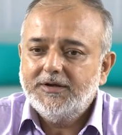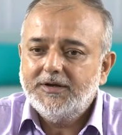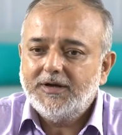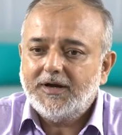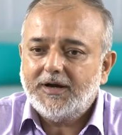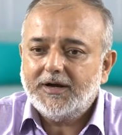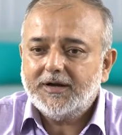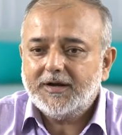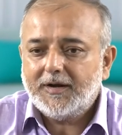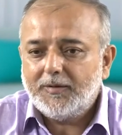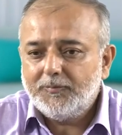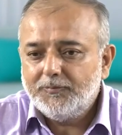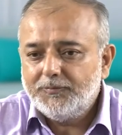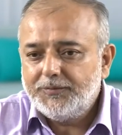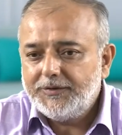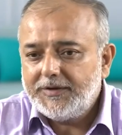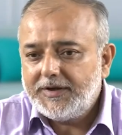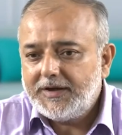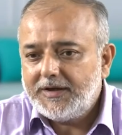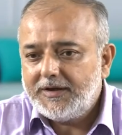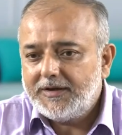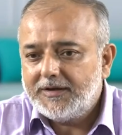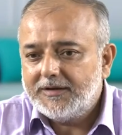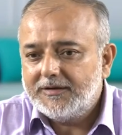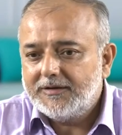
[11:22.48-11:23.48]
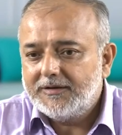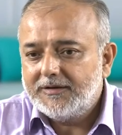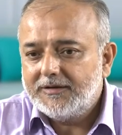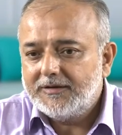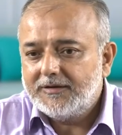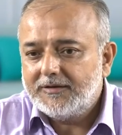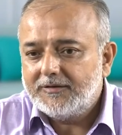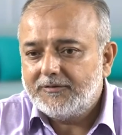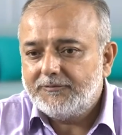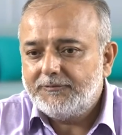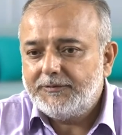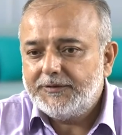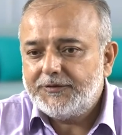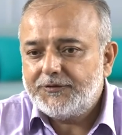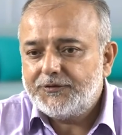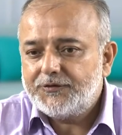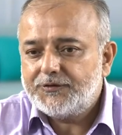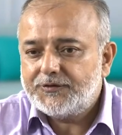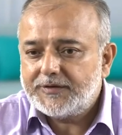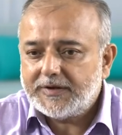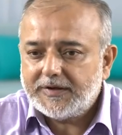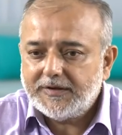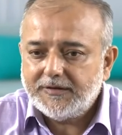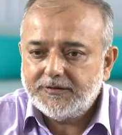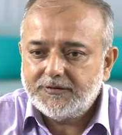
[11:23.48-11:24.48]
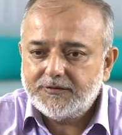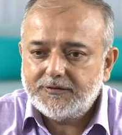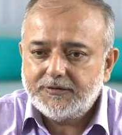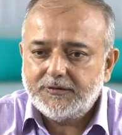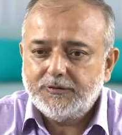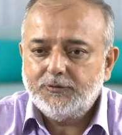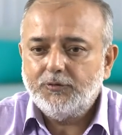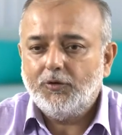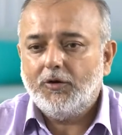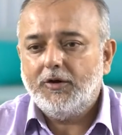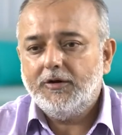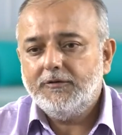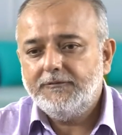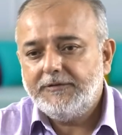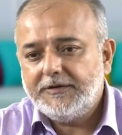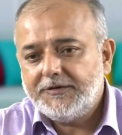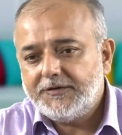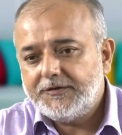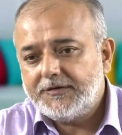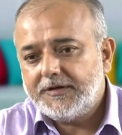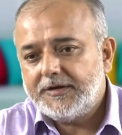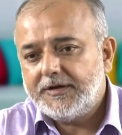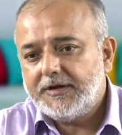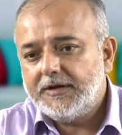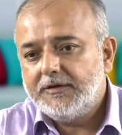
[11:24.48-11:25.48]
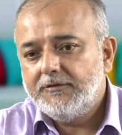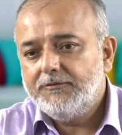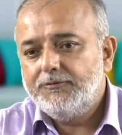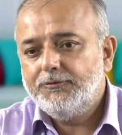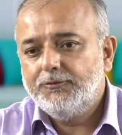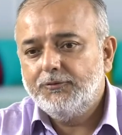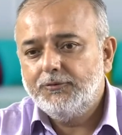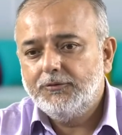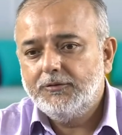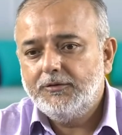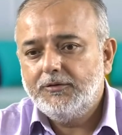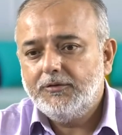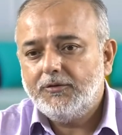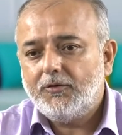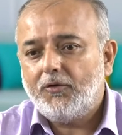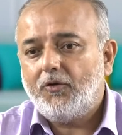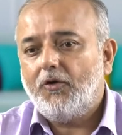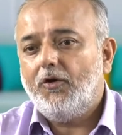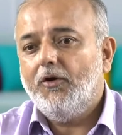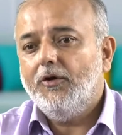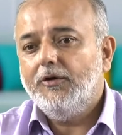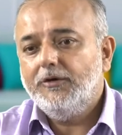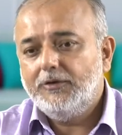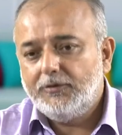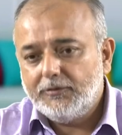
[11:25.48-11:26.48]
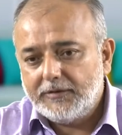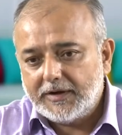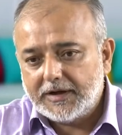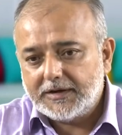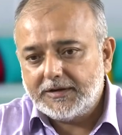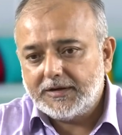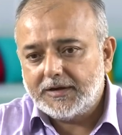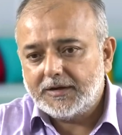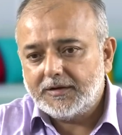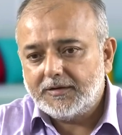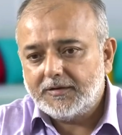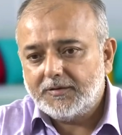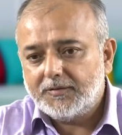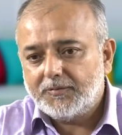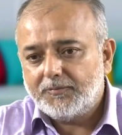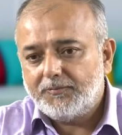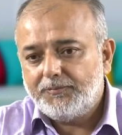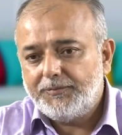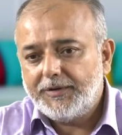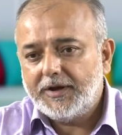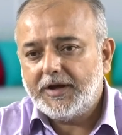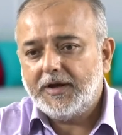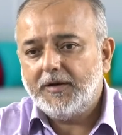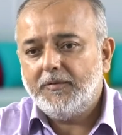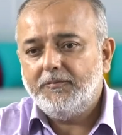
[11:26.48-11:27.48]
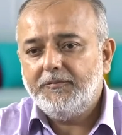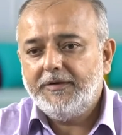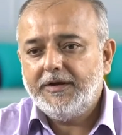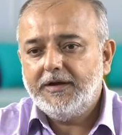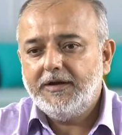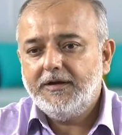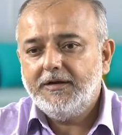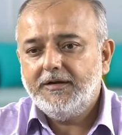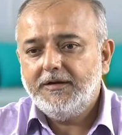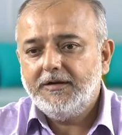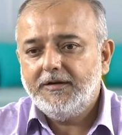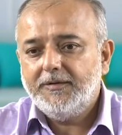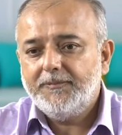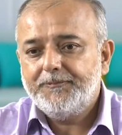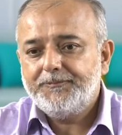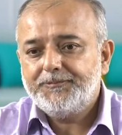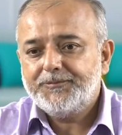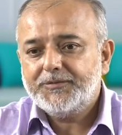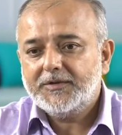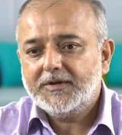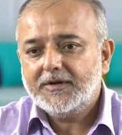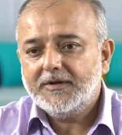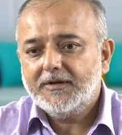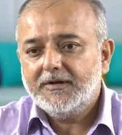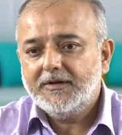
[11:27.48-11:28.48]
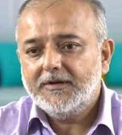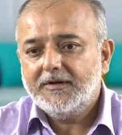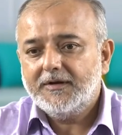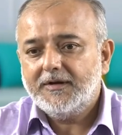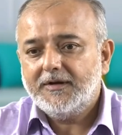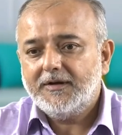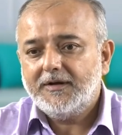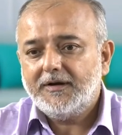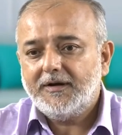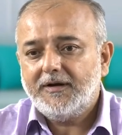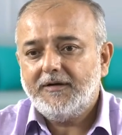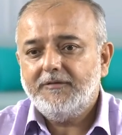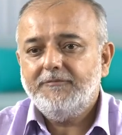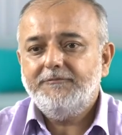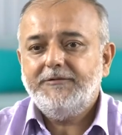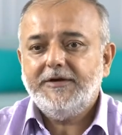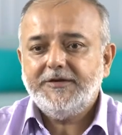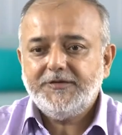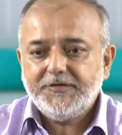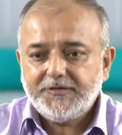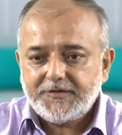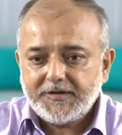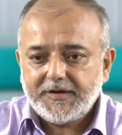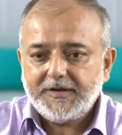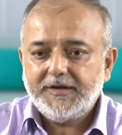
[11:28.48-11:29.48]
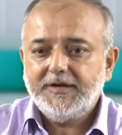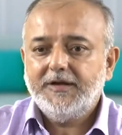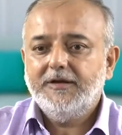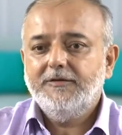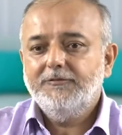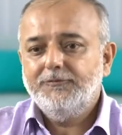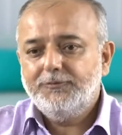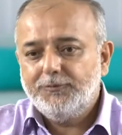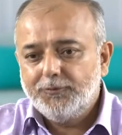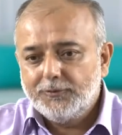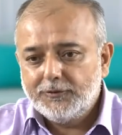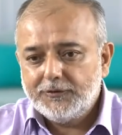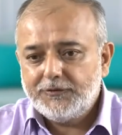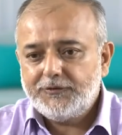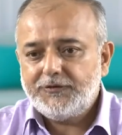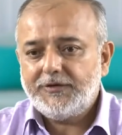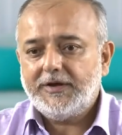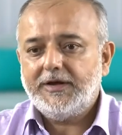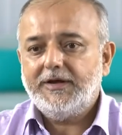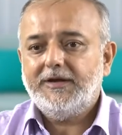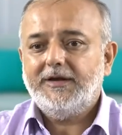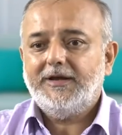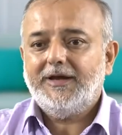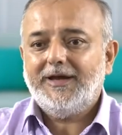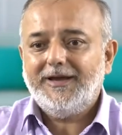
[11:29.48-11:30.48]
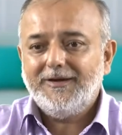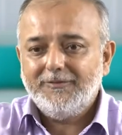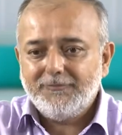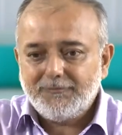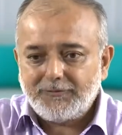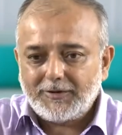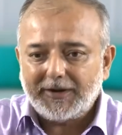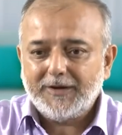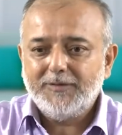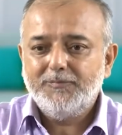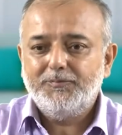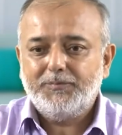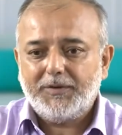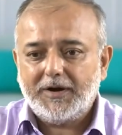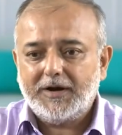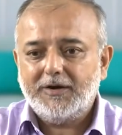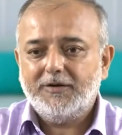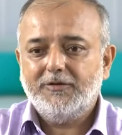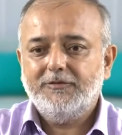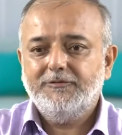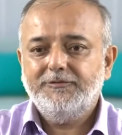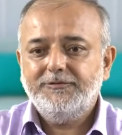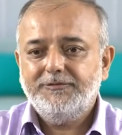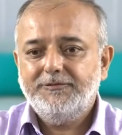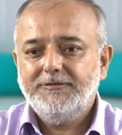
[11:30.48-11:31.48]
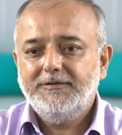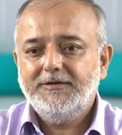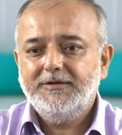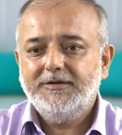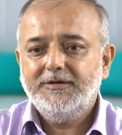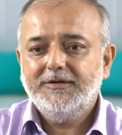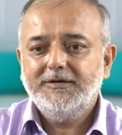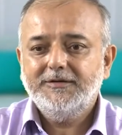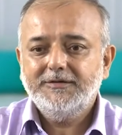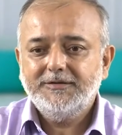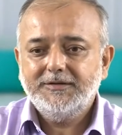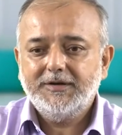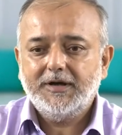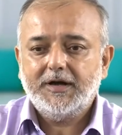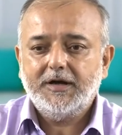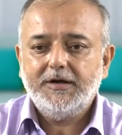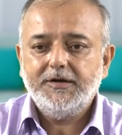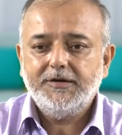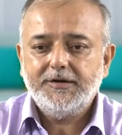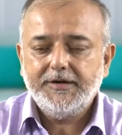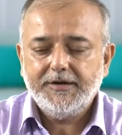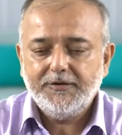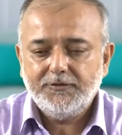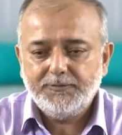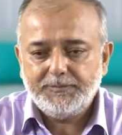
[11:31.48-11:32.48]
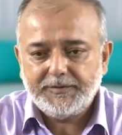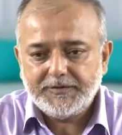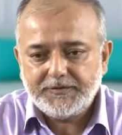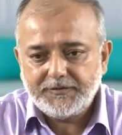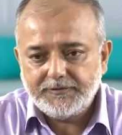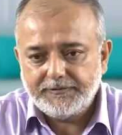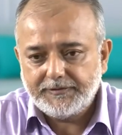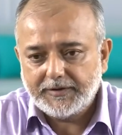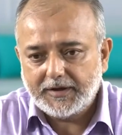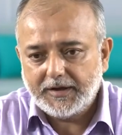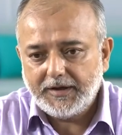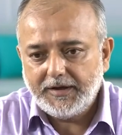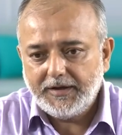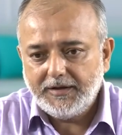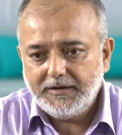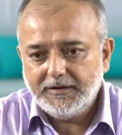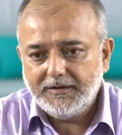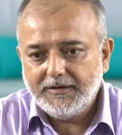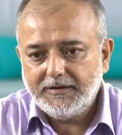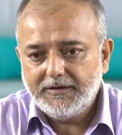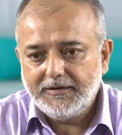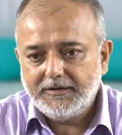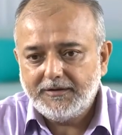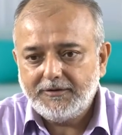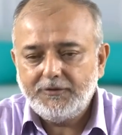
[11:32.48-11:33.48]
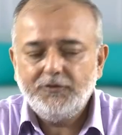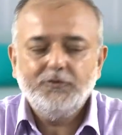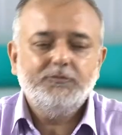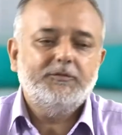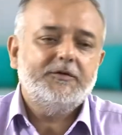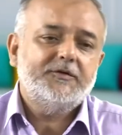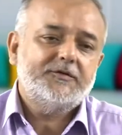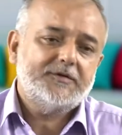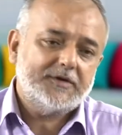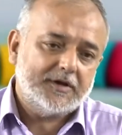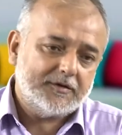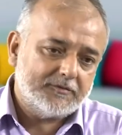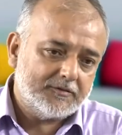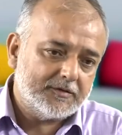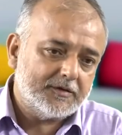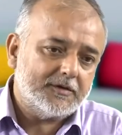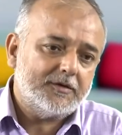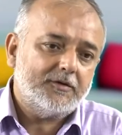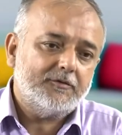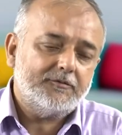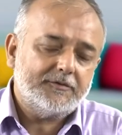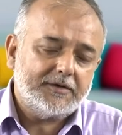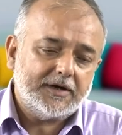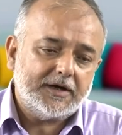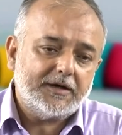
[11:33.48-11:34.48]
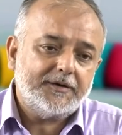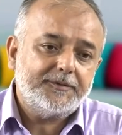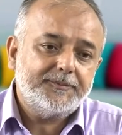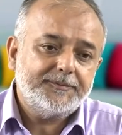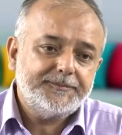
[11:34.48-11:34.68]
a company which sells non-vegetarian food altogether becoming a vegetarian food chain in one part of the country specifically? You must have heard of that